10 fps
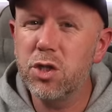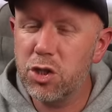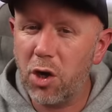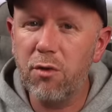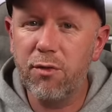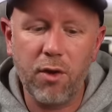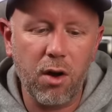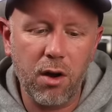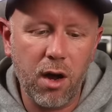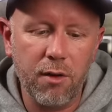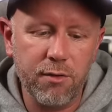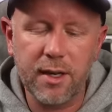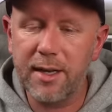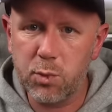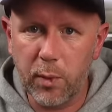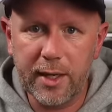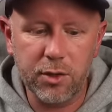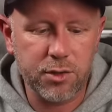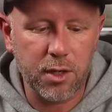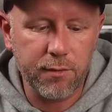so far over the last week
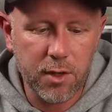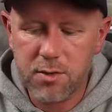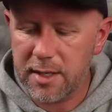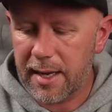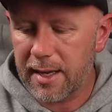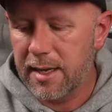or so of using it,